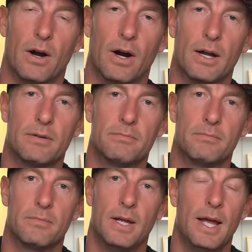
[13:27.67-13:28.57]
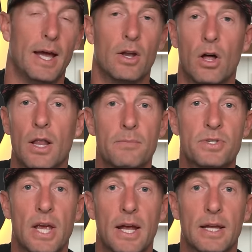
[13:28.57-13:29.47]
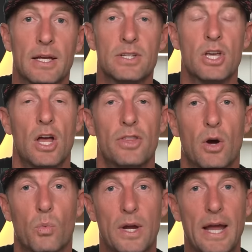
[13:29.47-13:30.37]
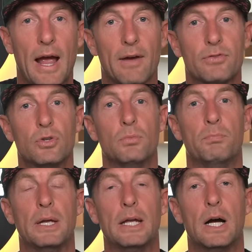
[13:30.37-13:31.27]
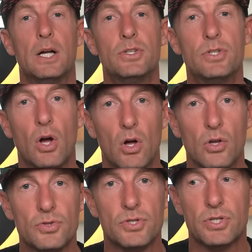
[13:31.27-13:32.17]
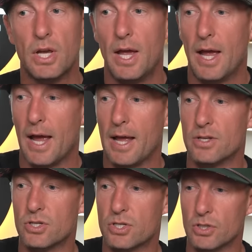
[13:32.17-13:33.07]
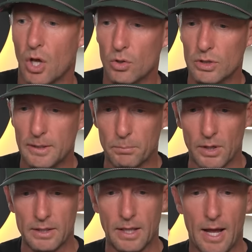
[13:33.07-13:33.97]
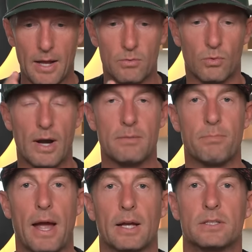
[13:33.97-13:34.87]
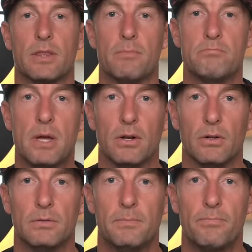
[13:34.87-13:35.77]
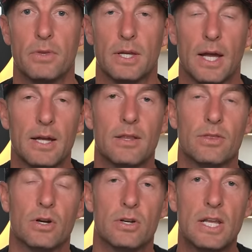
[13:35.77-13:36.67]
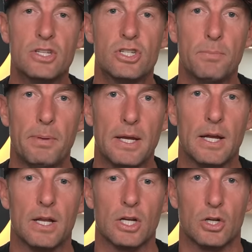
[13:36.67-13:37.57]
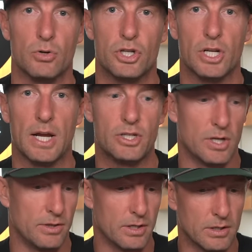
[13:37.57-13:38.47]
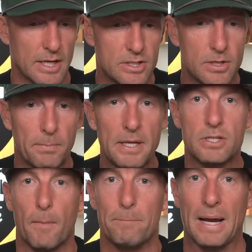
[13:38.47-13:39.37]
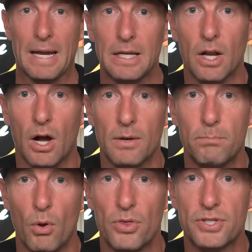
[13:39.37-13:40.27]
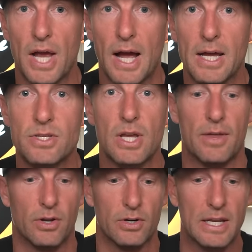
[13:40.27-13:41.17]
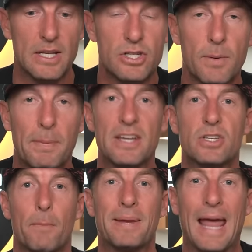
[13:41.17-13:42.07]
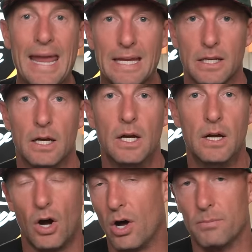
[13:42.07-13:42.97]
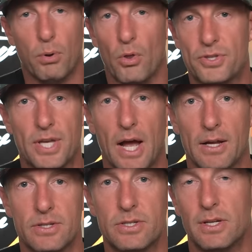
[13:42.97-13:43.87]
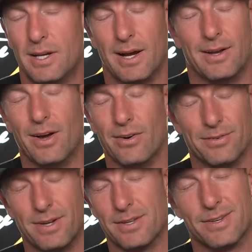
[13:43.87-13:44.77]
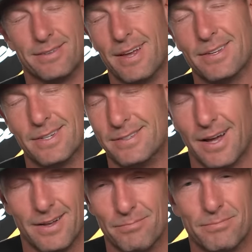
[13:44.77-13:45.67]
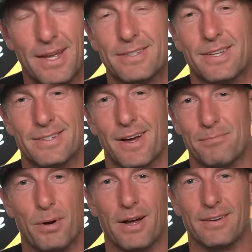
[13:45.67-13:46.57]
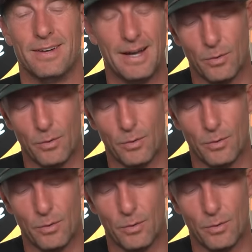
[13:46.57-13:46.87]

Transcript: All right. And all I'm saying is that we have to be adults and slowly bring that right back to the middle. Okay. There needs to be a negotiation. There needs to be some pain on both sides, and there needs to be some gain on both sides. I know it's a it's a dumb it's a dumb pun.